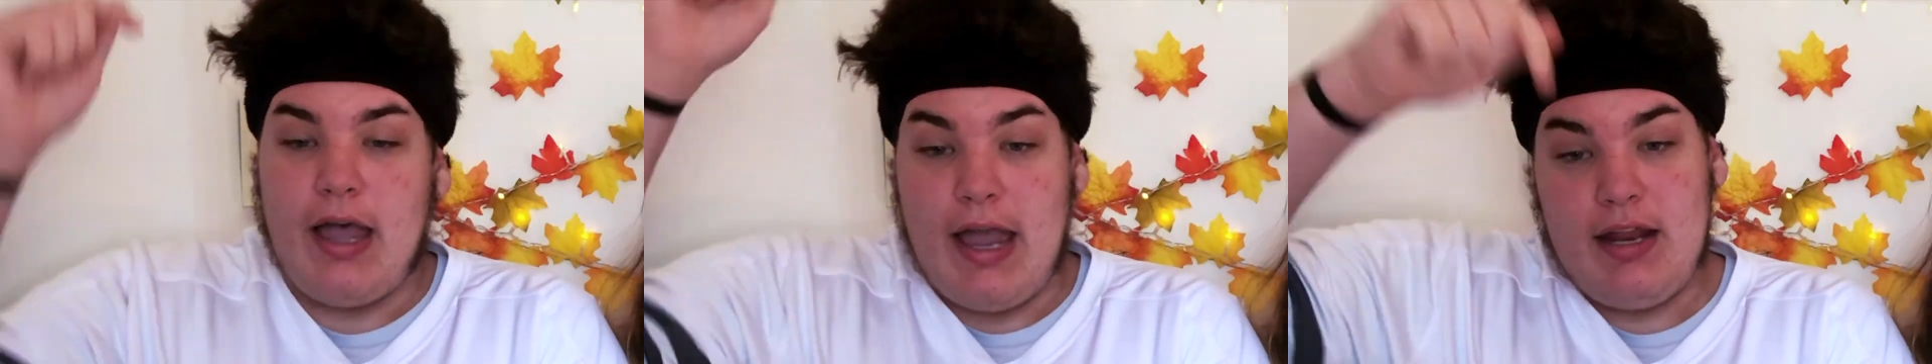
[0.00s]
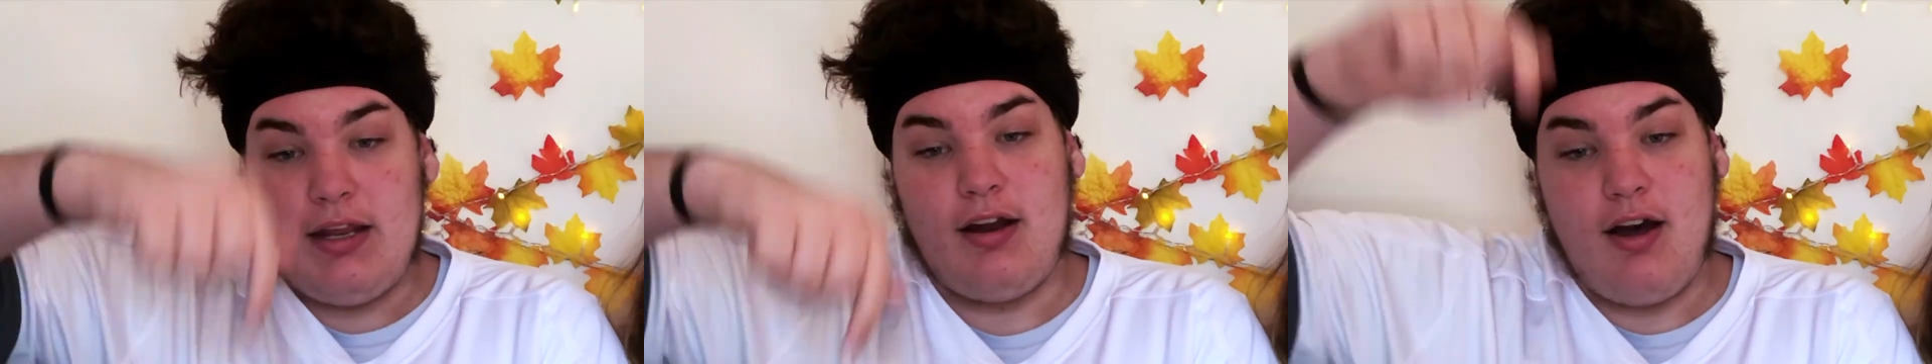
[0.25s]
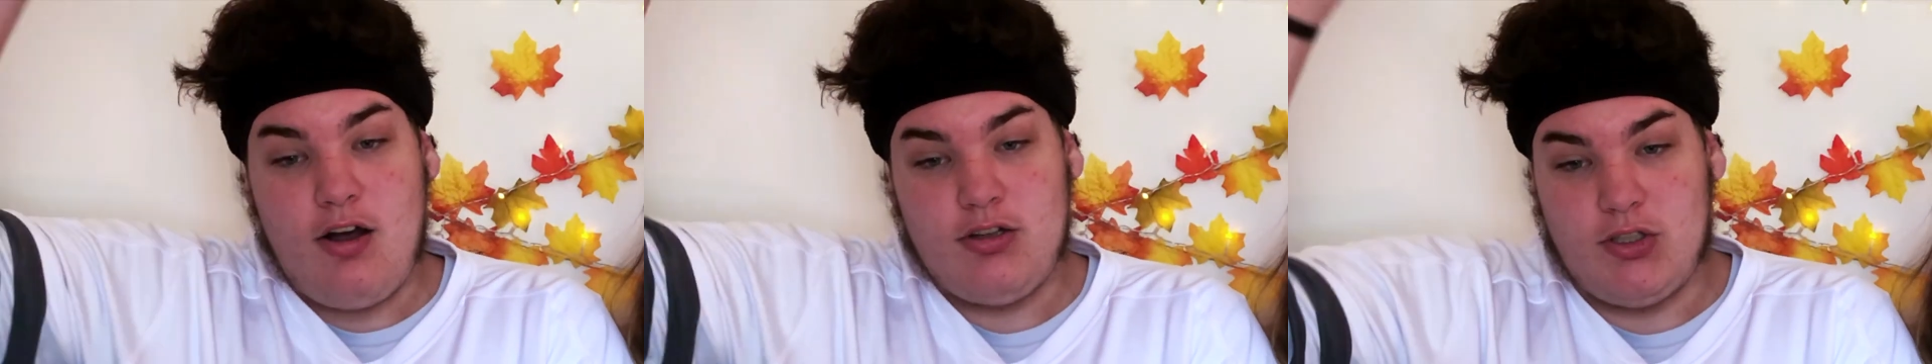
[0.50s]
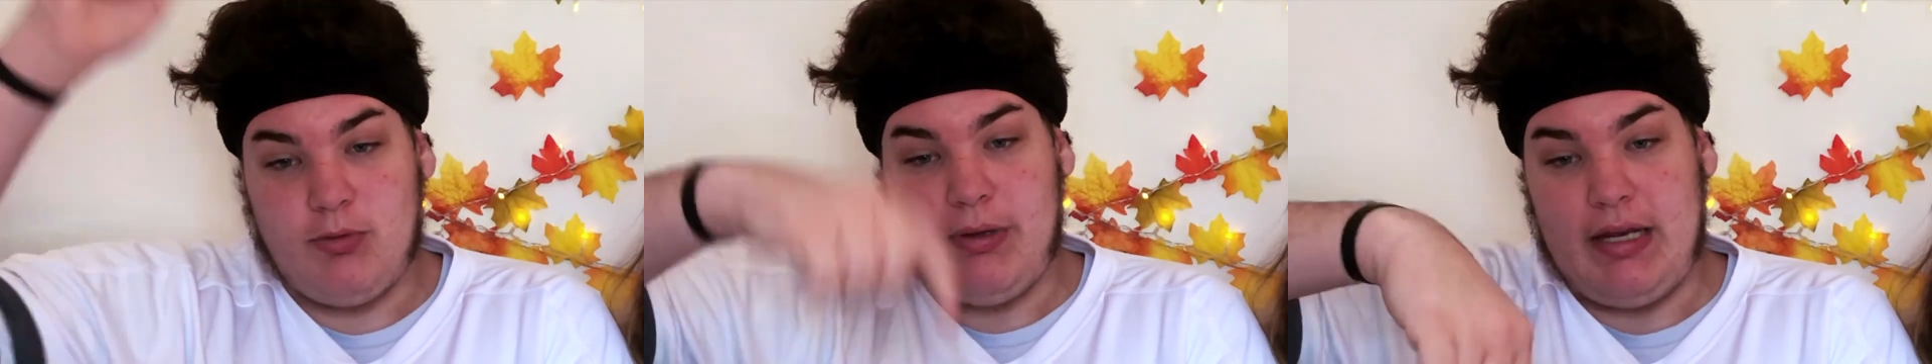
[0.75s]
And it'll also
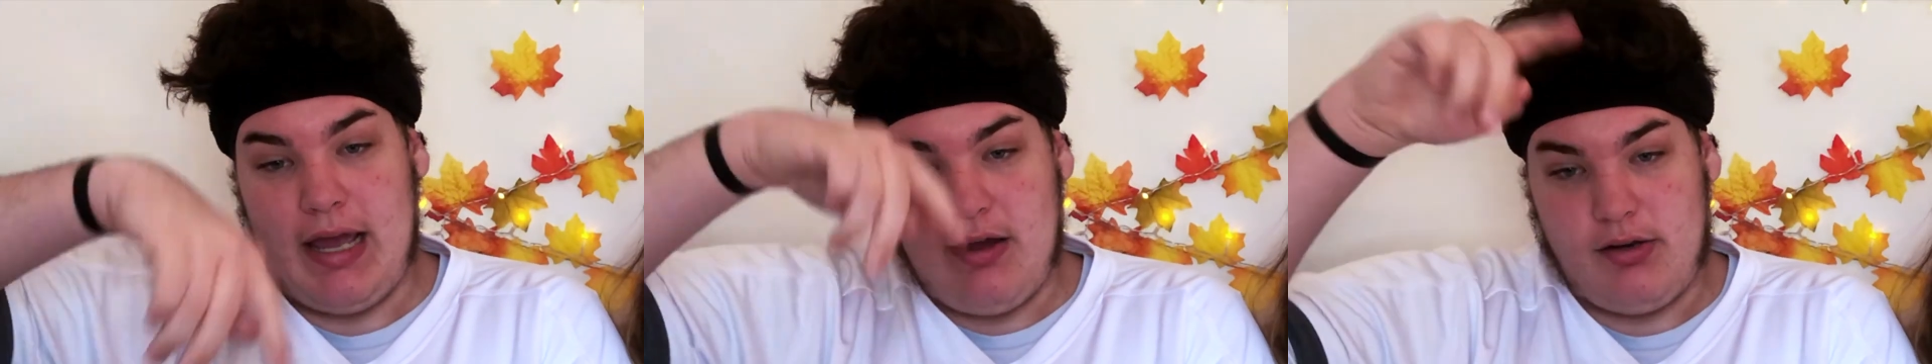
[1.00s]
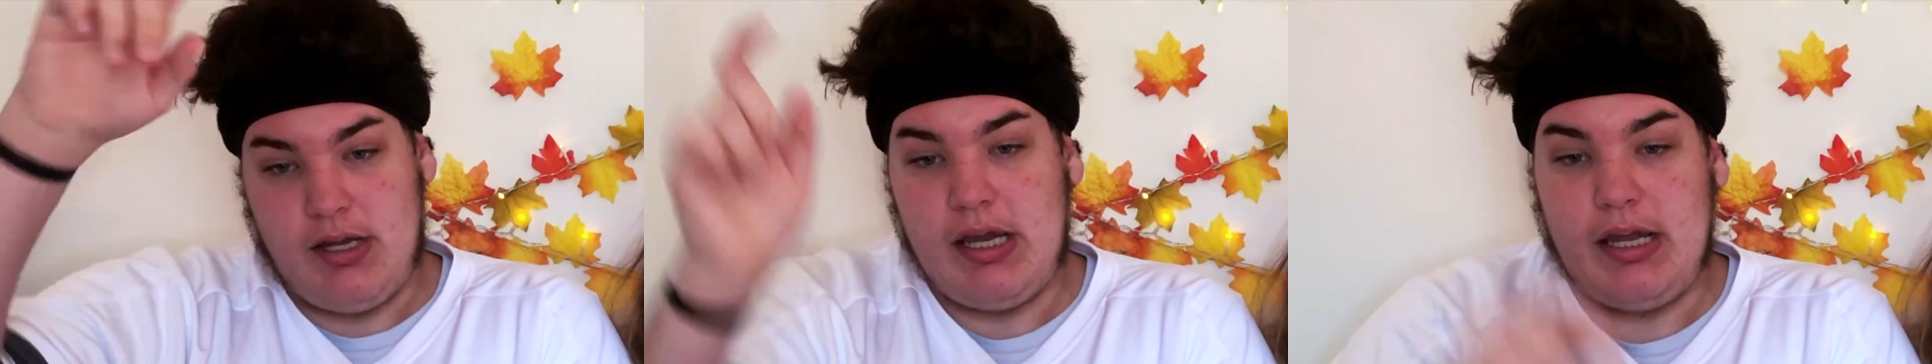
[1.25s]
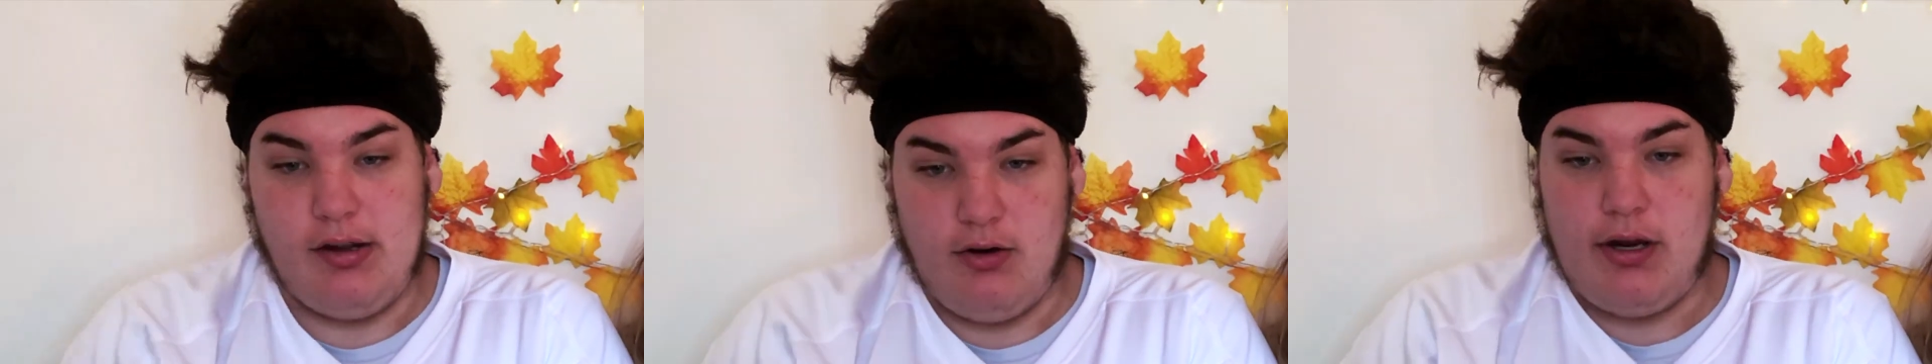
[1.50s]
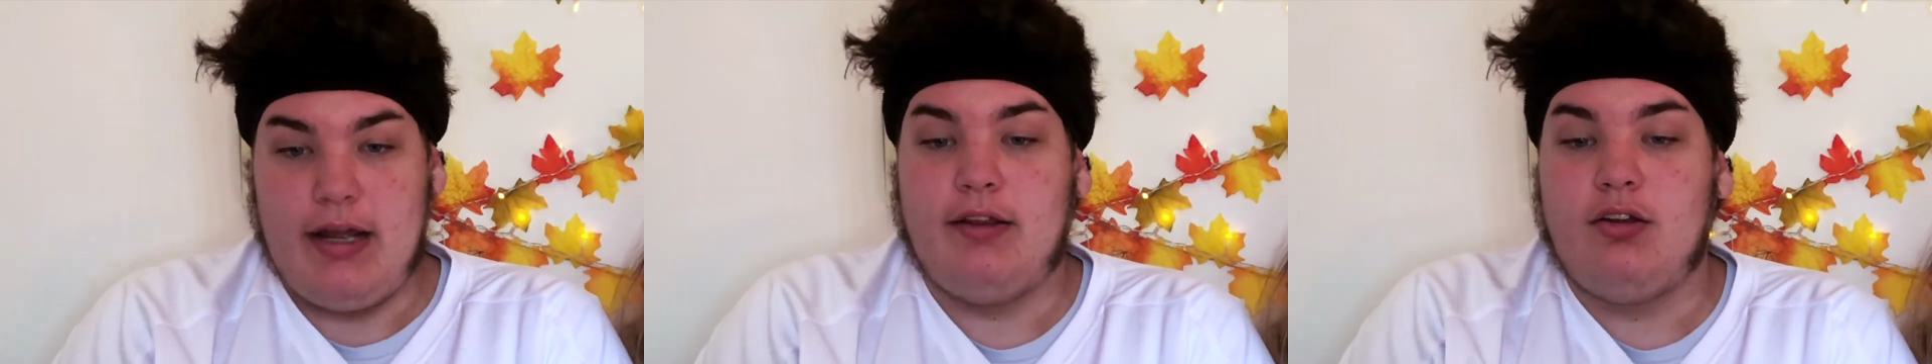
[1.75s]
be down here in
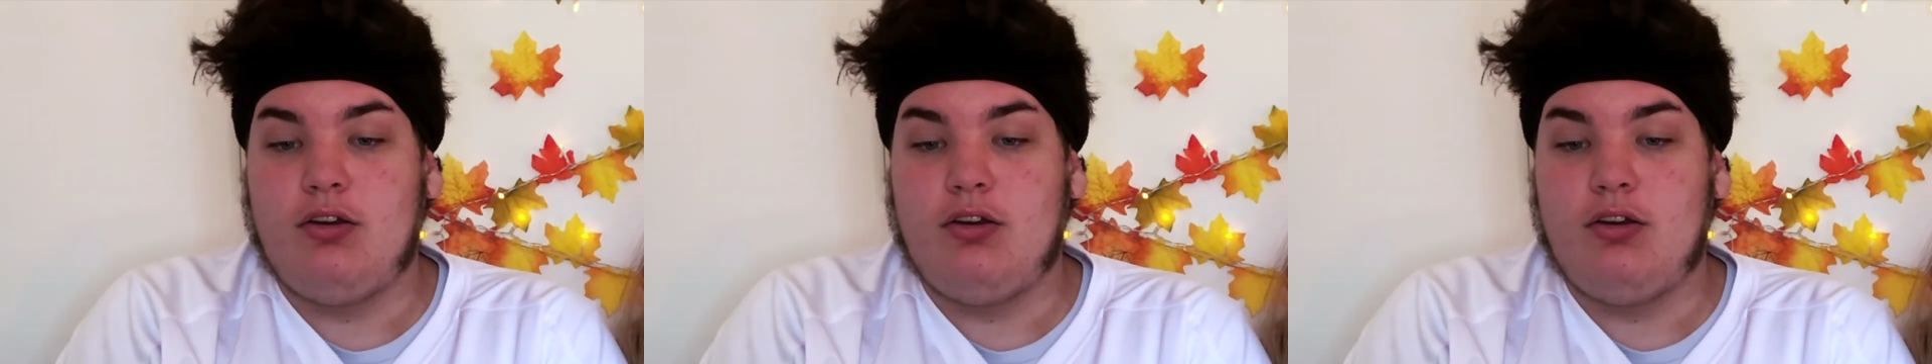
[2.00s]
the